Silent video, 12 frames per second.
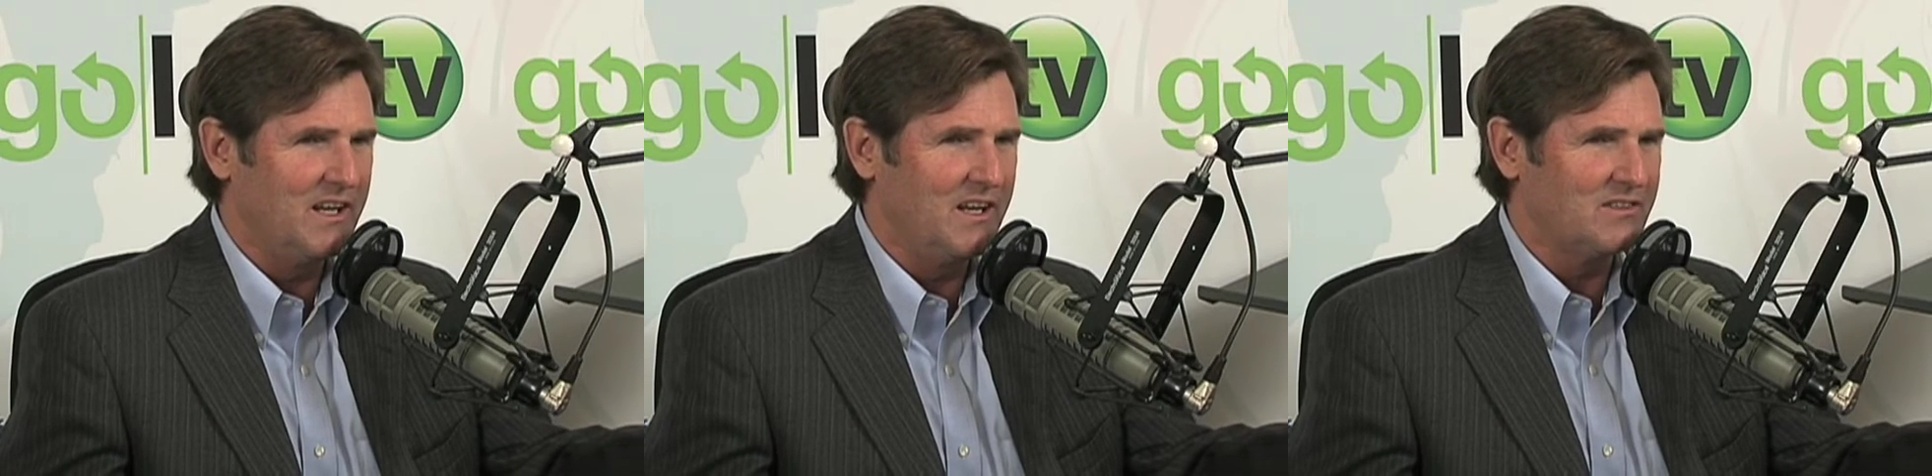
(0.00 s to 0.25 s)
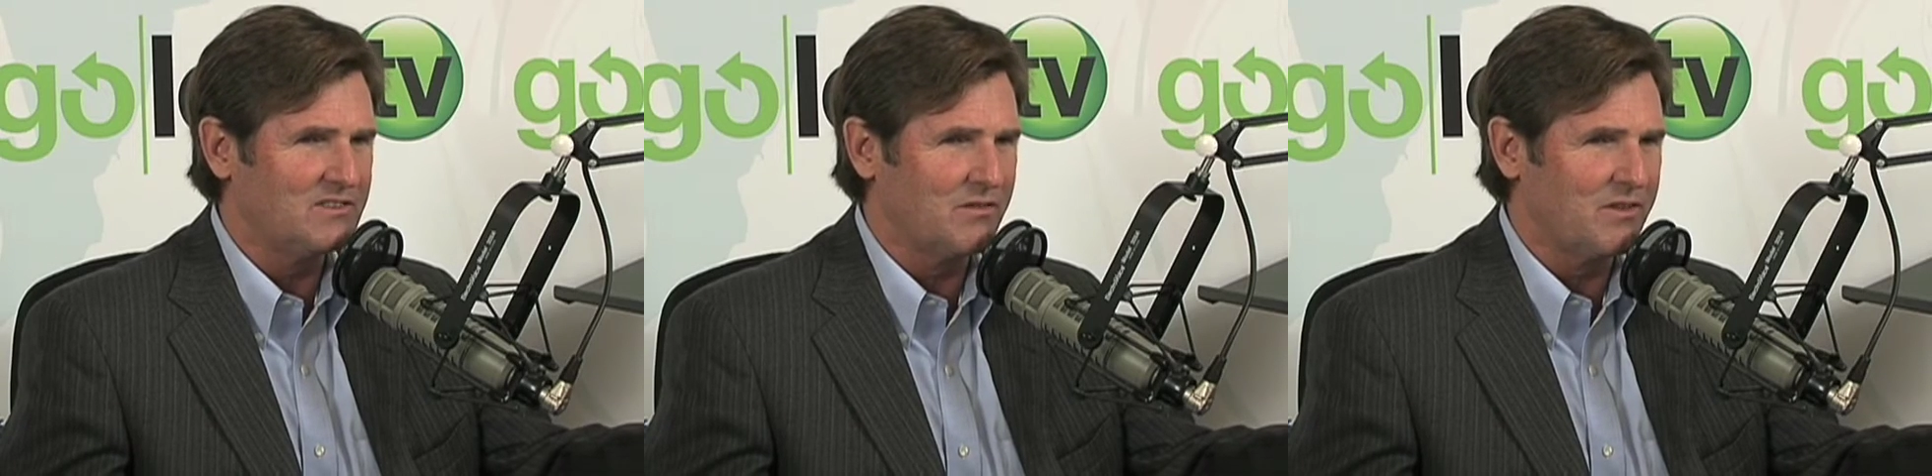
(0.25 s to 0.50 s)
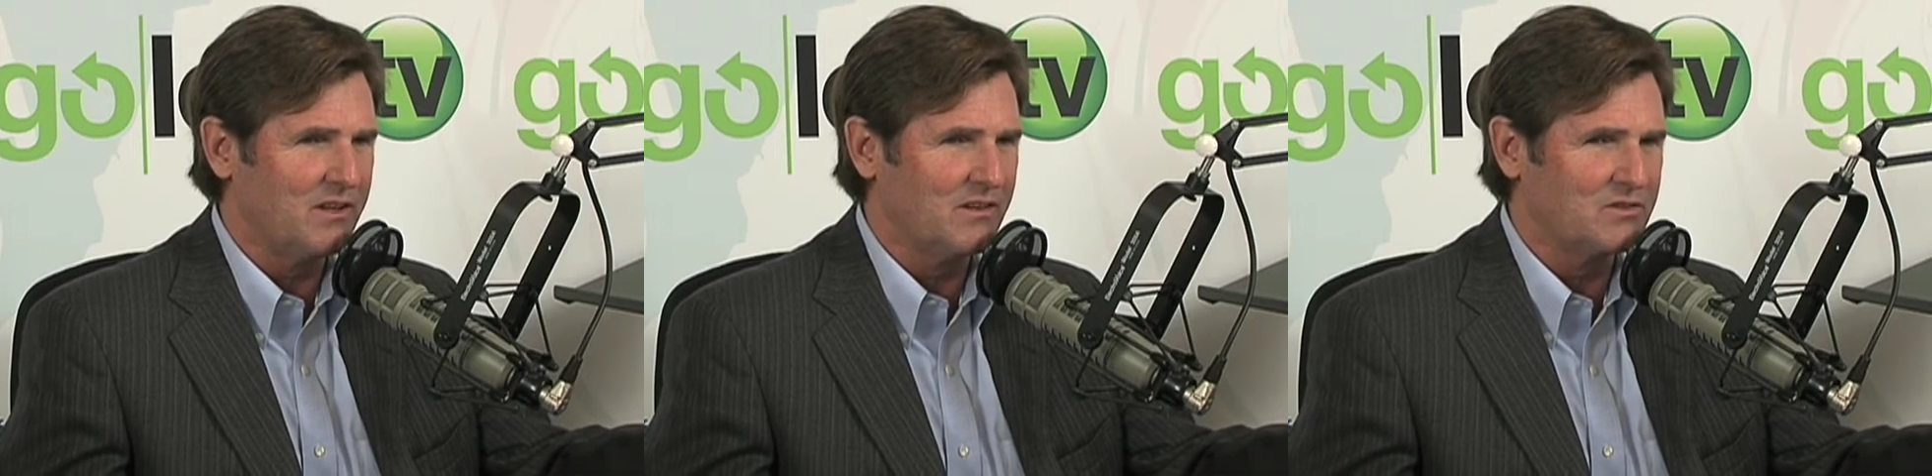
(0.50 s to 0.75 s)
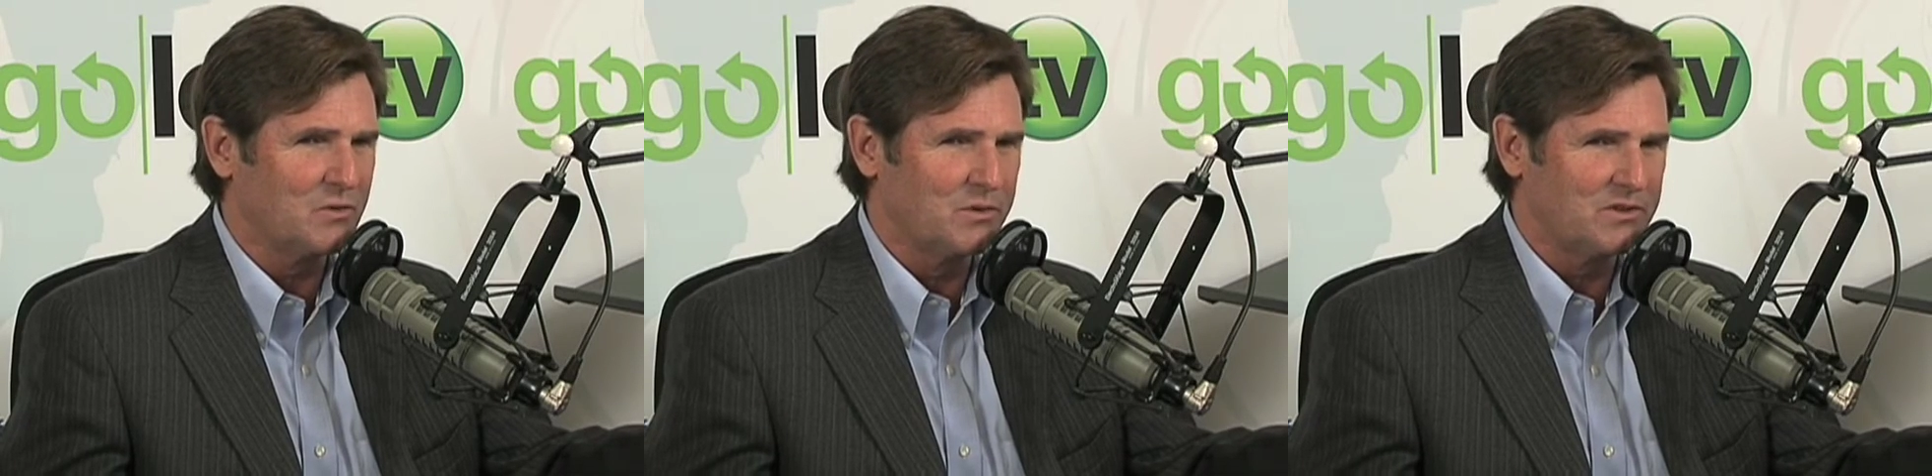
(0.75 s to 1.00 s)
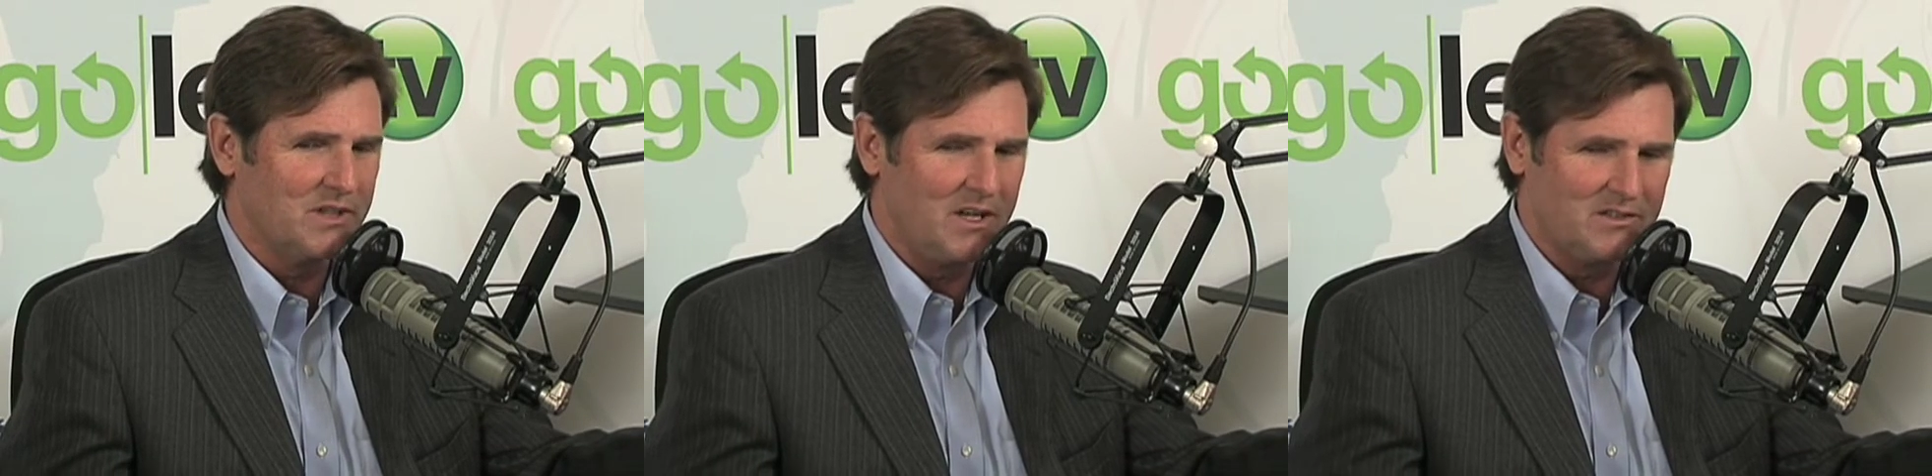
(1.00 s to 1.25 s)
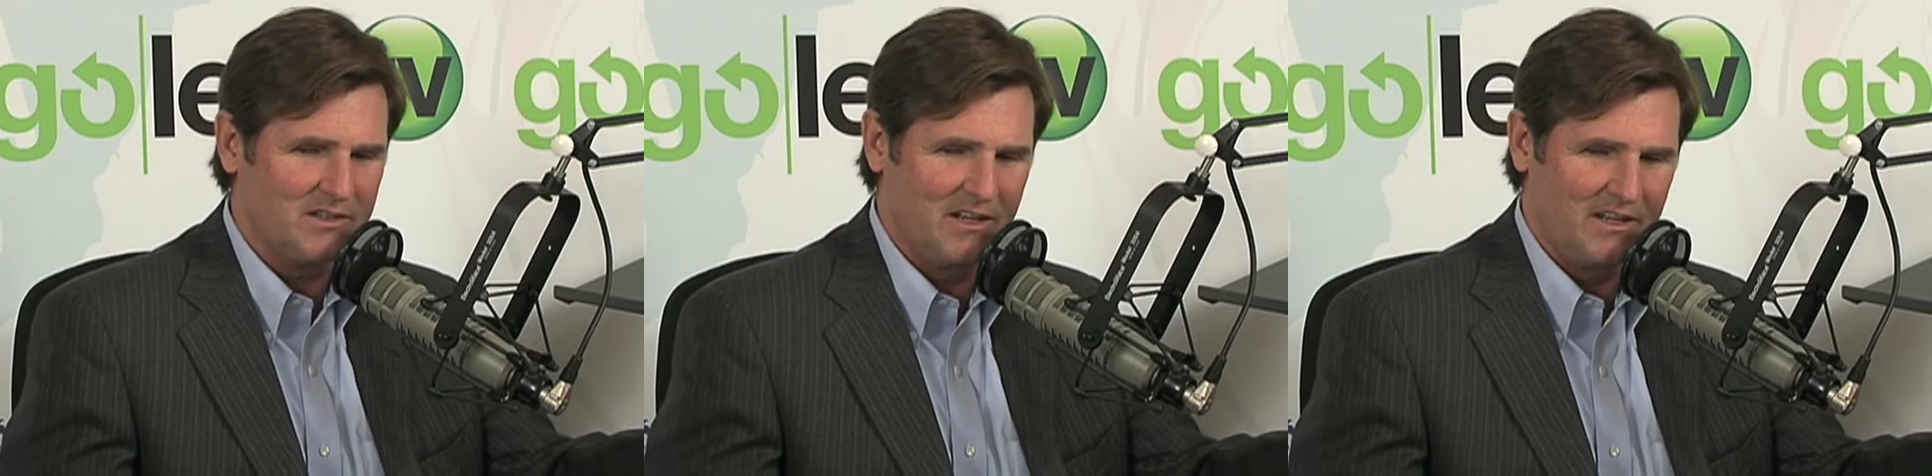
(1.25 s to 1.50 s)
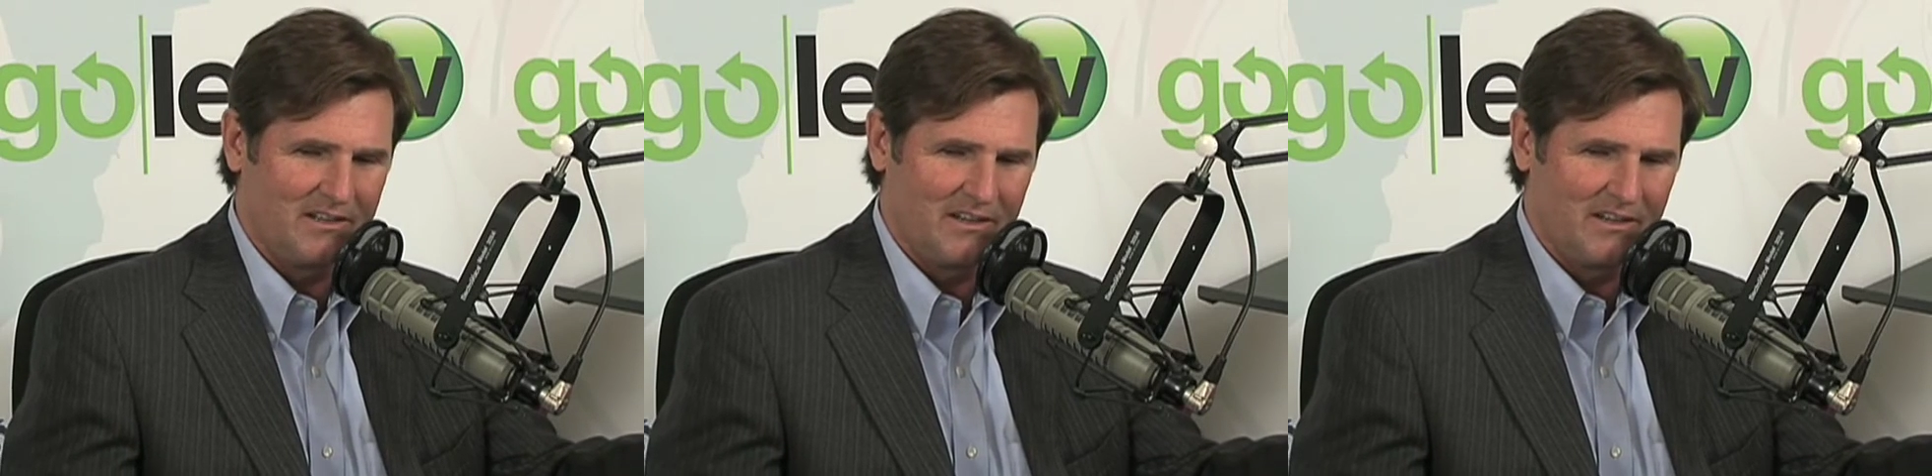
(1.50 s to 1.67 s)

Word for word: doesn't think there's a recession out